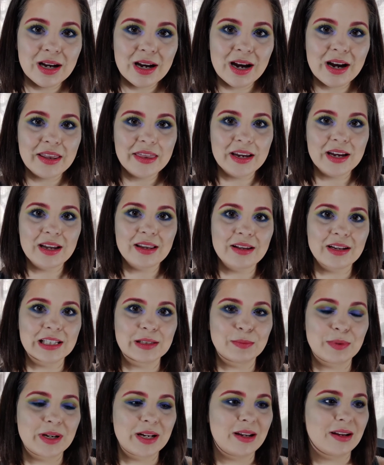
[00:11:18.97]
I think it looks
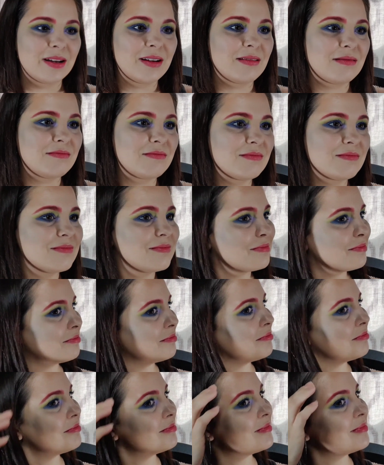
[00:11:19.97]
pretty good.
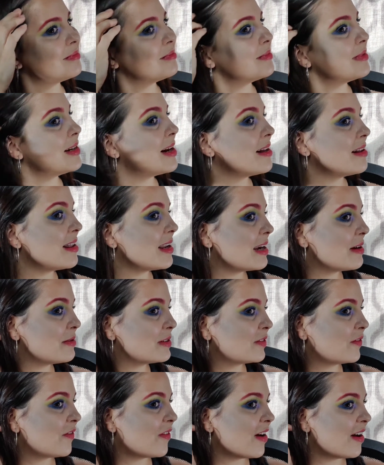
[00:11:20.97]
And I think it
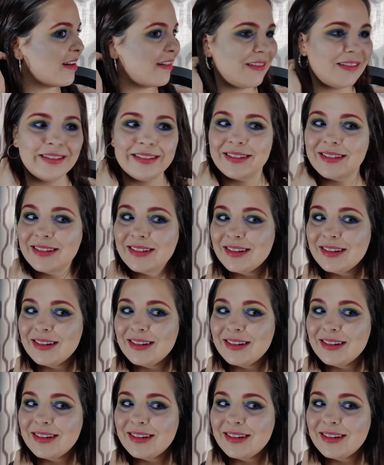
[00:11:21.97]
was fun.